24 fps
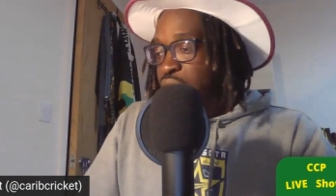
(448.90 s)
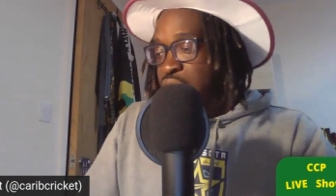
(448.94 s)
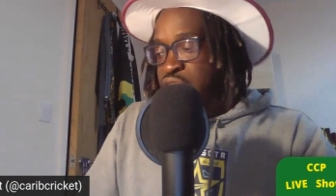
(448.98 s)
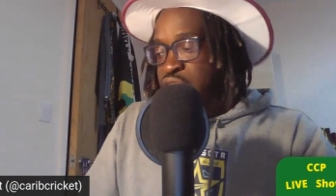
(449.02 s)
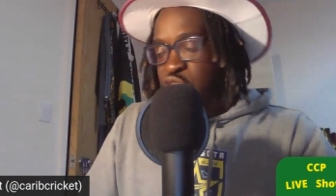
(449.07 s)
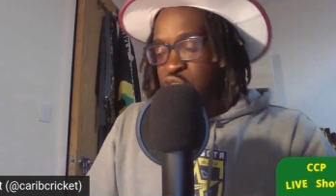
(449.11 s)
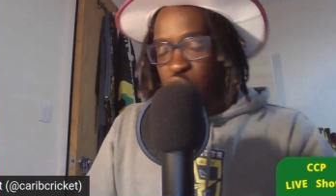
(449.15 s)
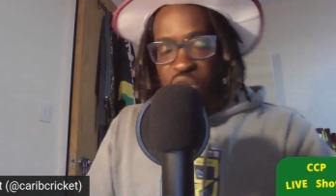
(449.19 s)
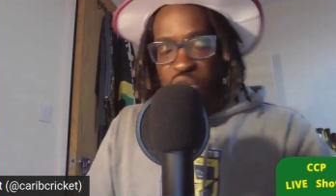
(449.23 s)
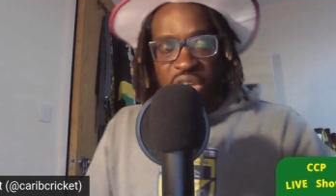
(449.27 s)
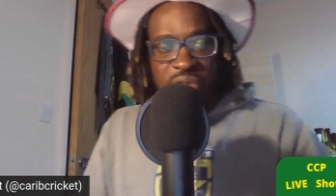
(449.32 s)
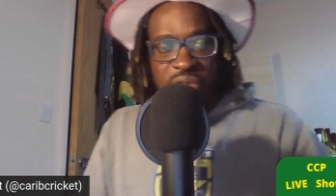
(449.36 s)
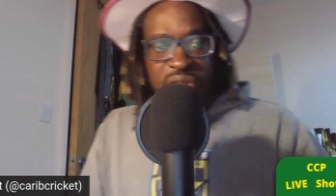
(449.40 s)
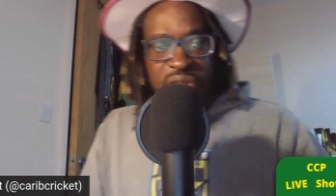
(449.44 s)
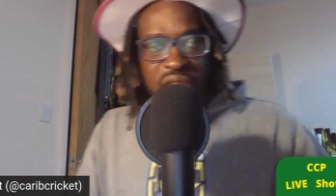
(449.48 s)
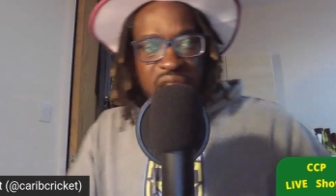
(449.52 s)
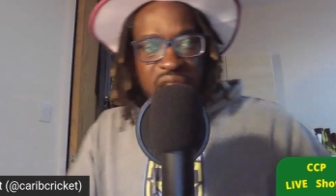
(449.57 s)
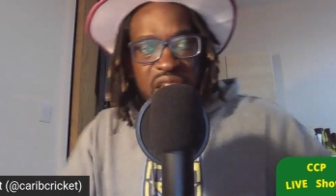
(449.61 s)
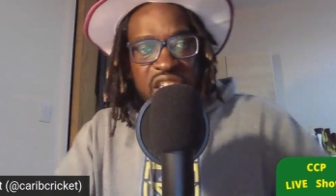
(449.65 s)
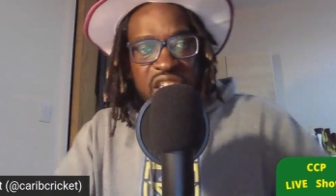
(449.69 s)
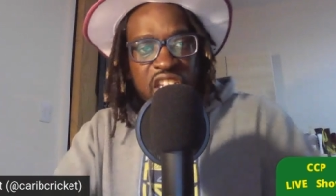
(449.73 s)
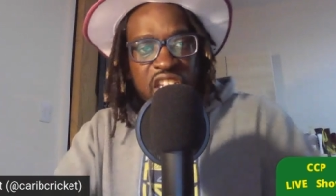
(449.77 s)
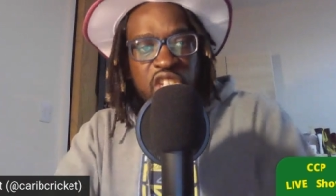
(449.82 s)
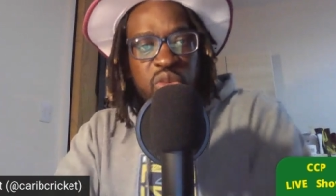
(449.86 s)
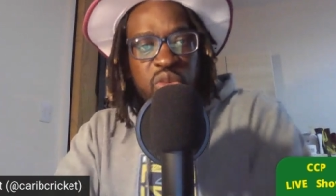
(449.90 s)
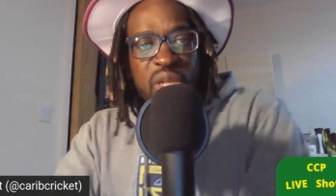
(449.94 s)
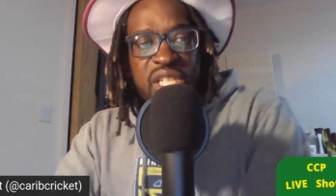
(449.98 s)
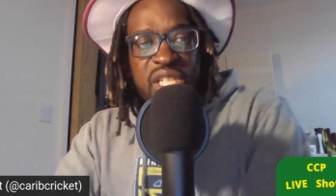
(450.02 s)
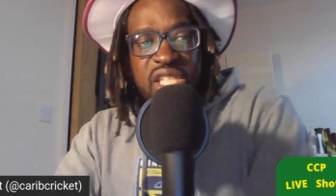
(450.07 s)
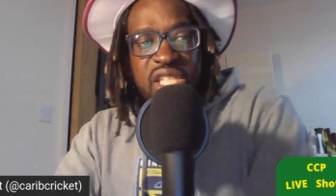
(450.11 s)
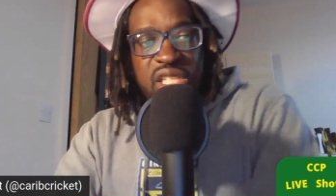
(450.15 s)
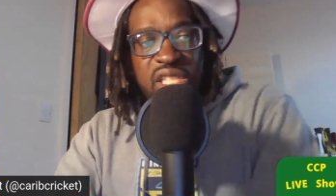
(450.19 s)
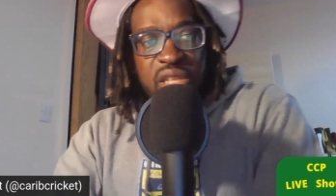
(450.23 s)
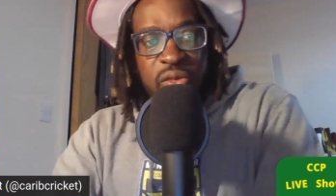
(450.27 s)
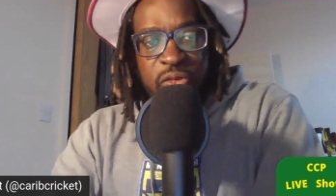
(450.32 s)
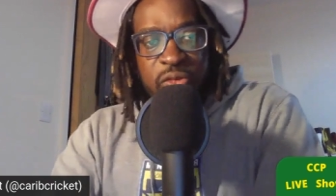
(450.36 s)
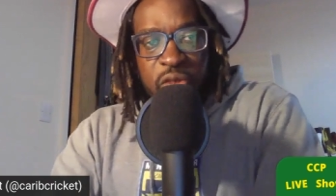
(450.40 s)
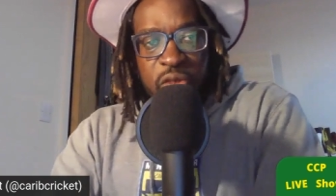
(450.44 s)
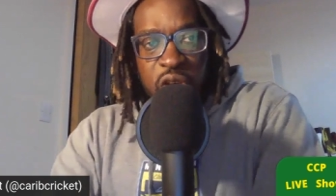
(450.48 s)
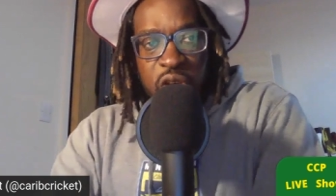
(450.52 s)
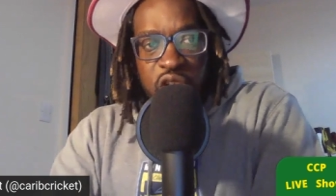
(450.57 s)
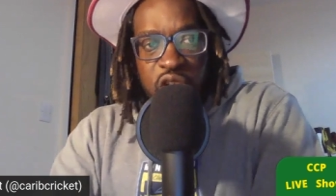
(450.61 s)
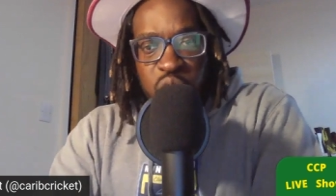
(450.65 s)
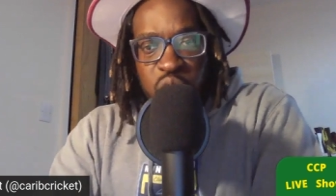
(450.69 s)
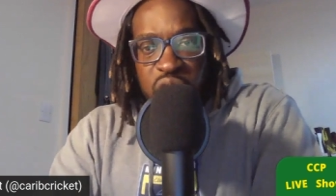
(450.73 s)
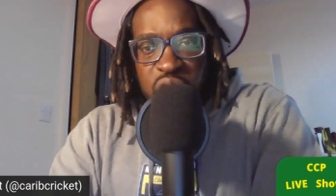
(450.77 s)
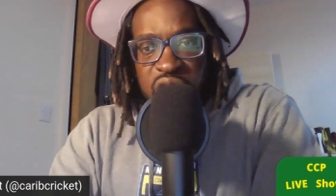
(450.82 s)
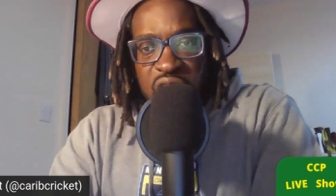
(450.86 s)
So, given that the T20s are the
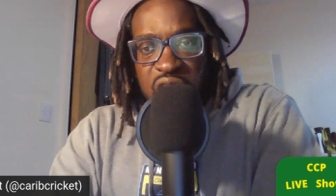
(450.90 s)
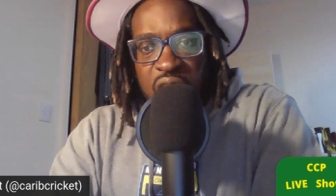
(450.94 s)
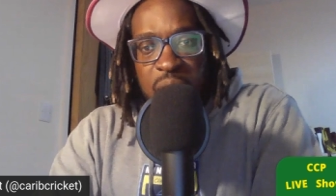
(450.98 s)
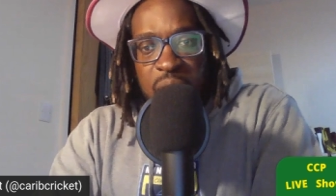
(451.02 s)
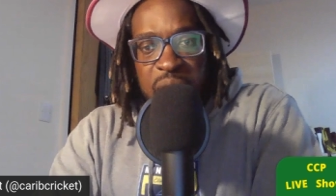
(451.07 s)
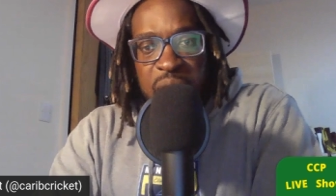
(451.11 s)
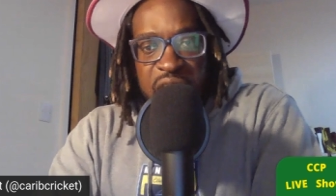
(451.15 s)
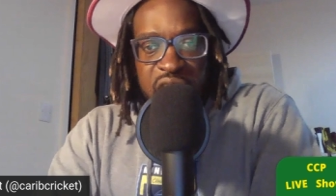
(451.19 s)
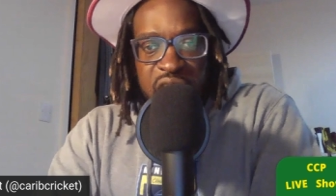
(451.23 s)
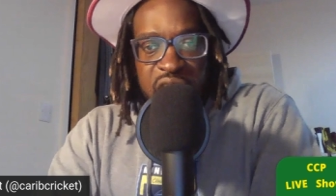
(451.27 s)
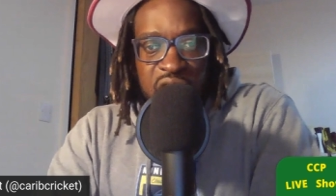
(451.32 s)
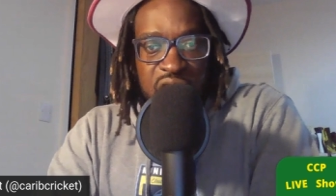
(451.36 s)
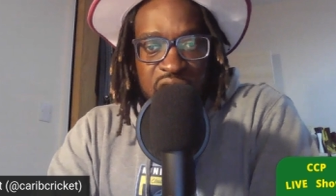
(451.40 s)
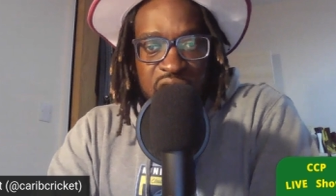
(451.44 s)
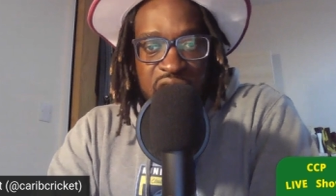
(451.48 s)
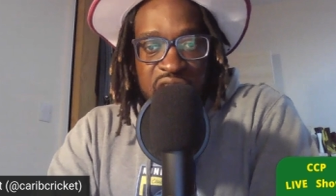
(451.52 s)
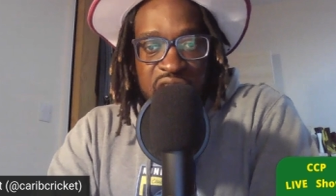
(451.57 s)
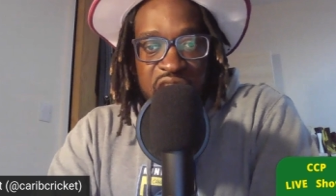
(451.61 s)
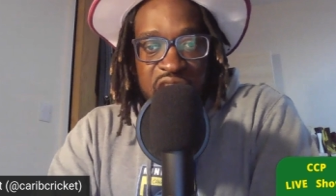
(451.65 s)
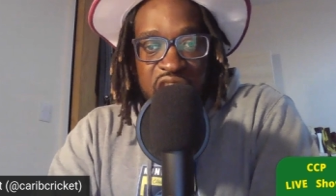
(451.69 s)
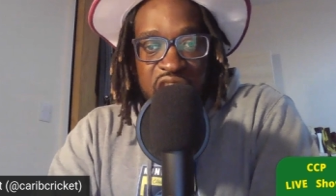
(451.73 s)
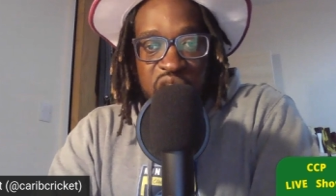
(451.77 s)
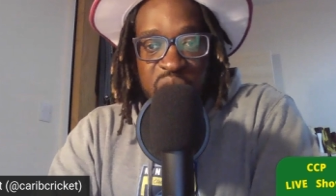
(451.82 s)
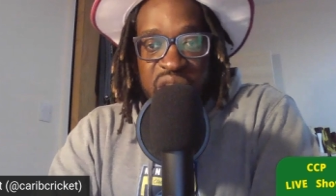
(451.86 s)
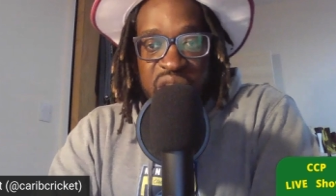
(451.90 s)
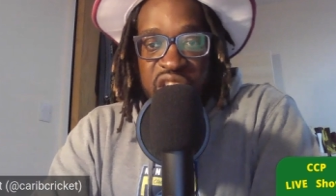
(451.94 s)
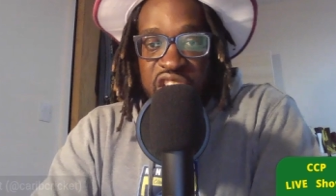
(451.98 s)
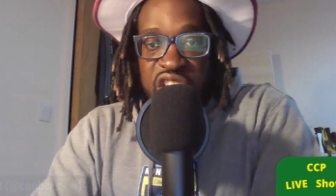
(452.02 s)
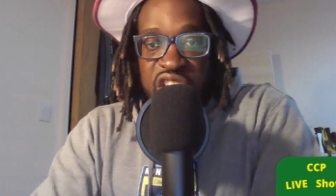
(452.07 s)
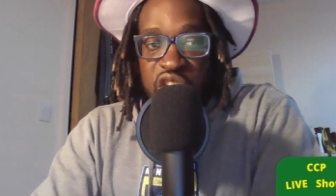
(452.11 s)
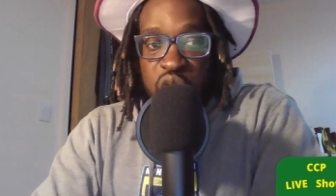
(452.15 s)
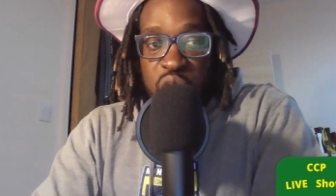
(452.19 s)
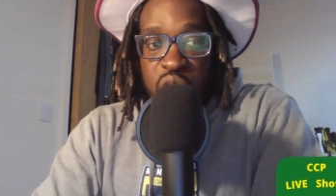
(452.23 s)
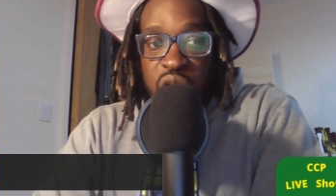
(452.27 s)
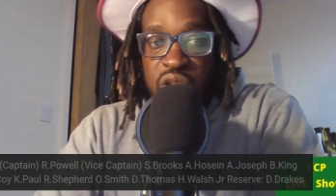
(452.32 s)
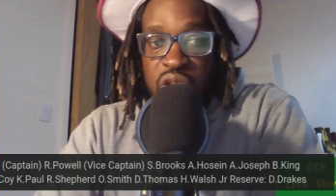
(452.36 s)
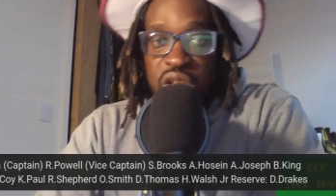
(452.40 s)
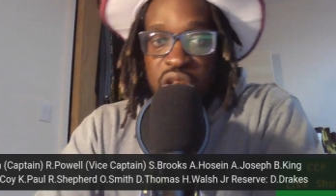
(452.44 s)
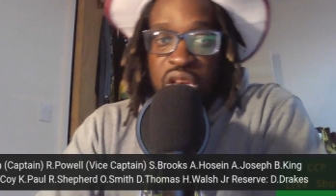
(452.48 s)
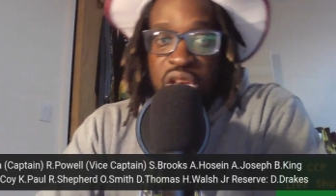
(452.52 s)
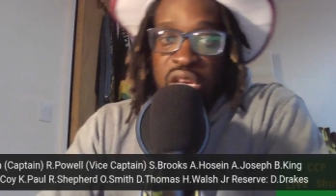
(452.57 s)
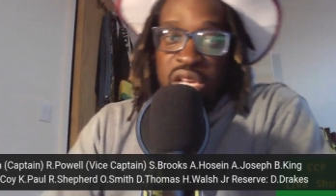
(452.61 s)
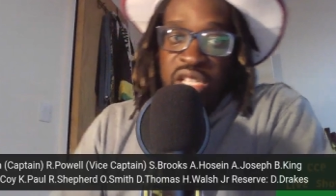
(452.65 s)
first ones up, let's look at the T20 squad.